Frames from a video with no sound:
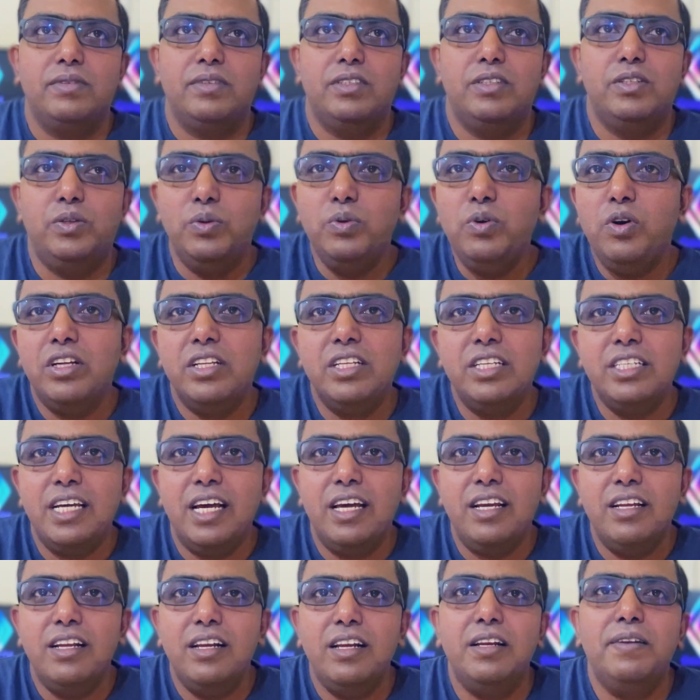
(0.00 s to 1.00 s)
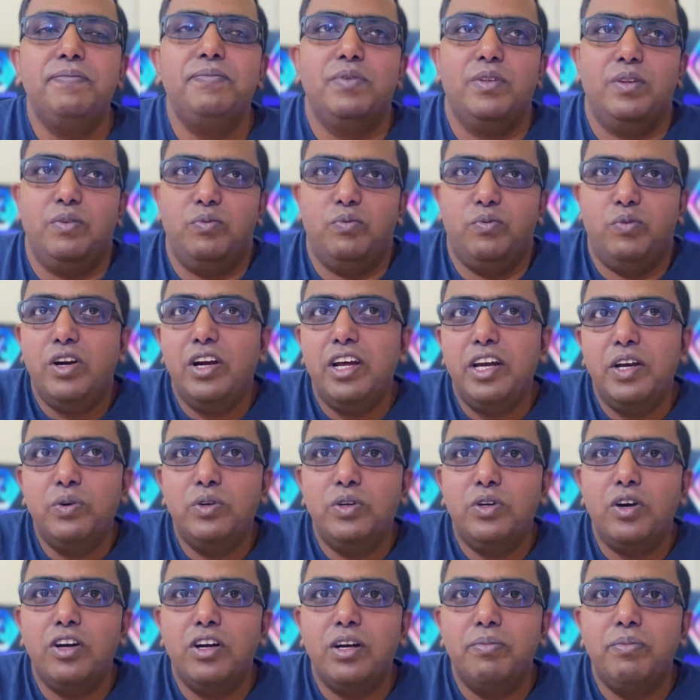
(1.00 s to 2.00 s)
do on the channel, what I could
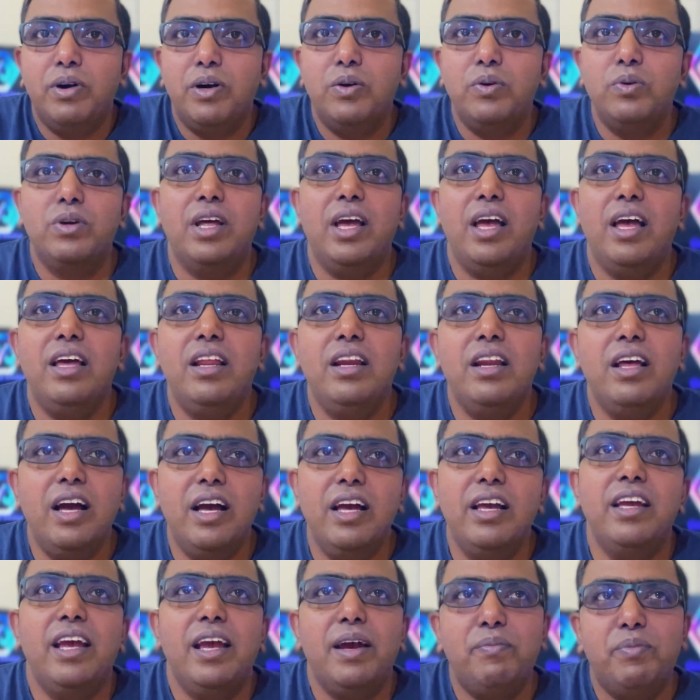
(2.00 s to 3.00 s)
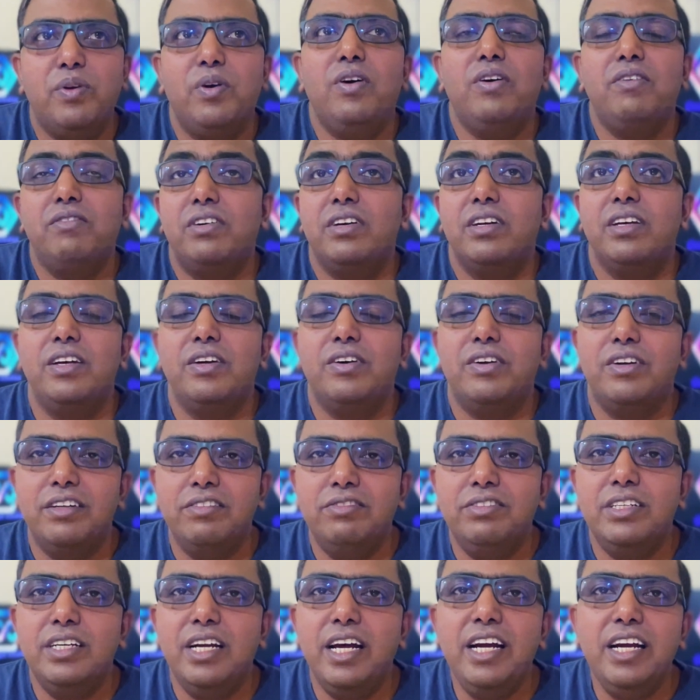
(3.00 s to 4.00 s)
talk about, and I kept on working on
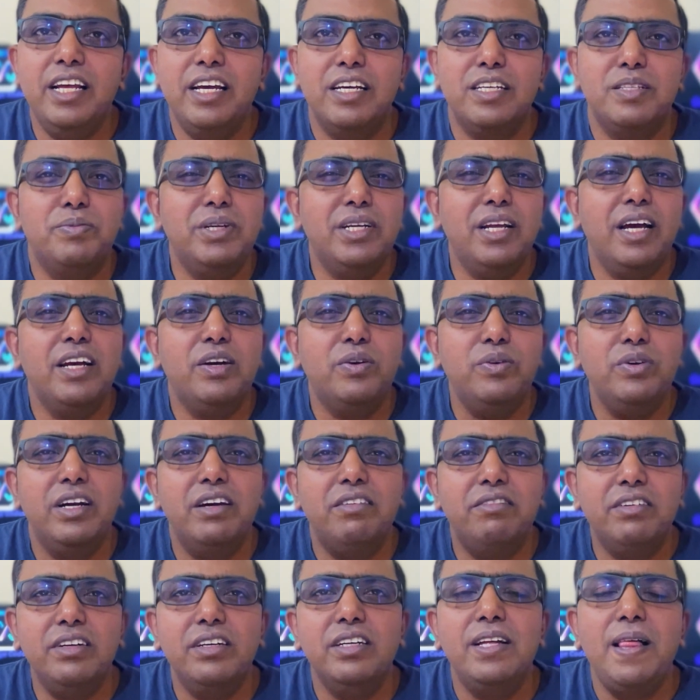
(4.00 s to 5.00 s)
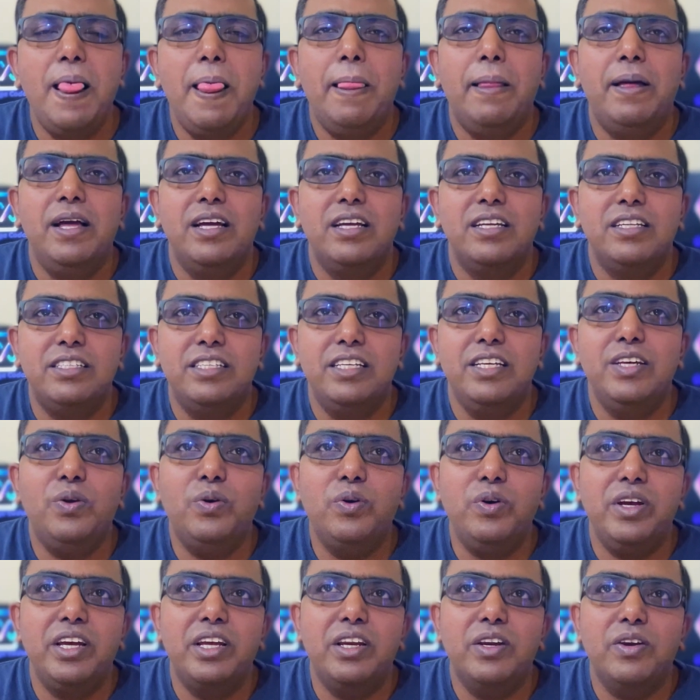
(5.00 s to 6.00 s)
different ideas, but I could never zero
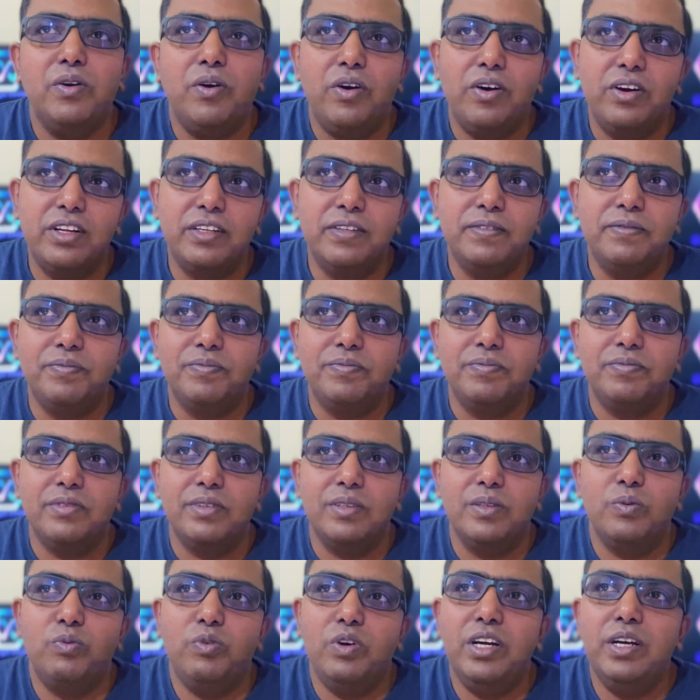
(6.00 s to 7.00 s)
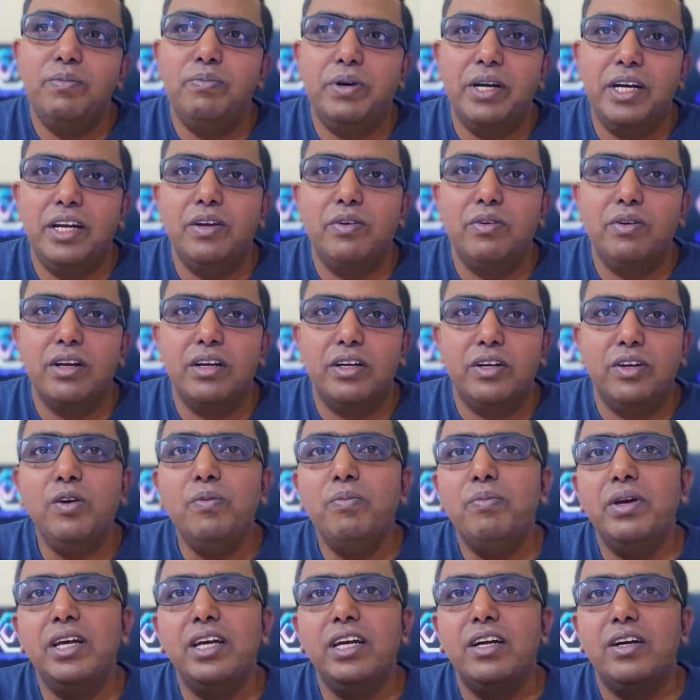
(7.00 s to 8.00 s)
in on one particular
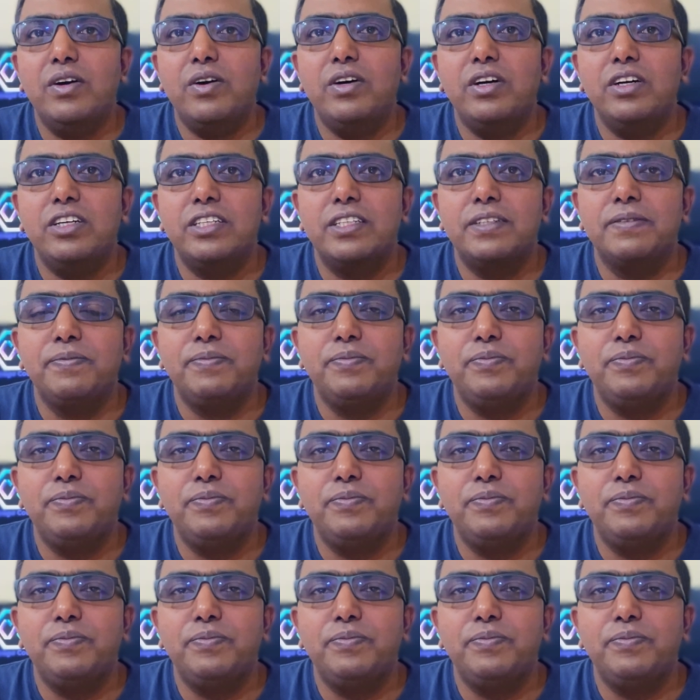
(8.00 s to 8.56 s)
topic or